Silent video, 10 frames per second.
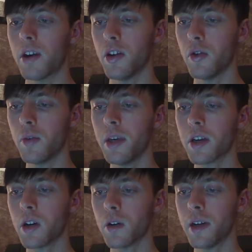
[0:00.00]
You're being
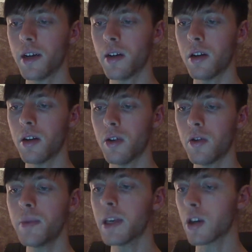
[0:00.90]
called
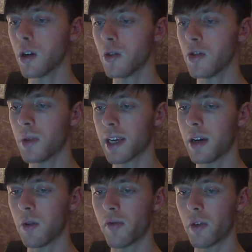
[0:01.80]
to
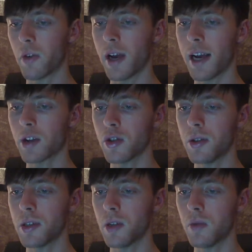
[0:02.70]
account for your
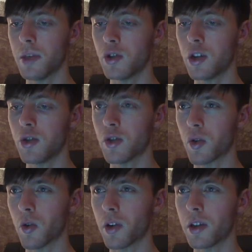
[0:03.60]
actions and will be judged
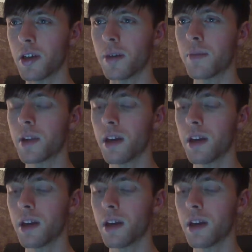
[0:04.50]
accordingly.